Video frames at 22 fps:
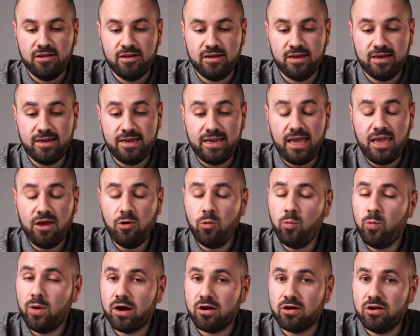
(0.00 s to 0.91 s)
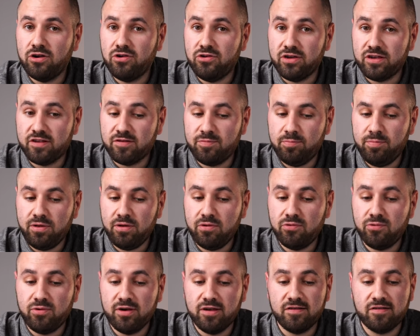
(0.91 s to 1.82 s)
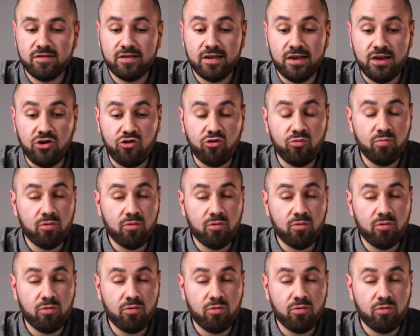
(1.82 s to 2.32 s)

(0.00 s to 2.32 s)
Today we are going to experience a new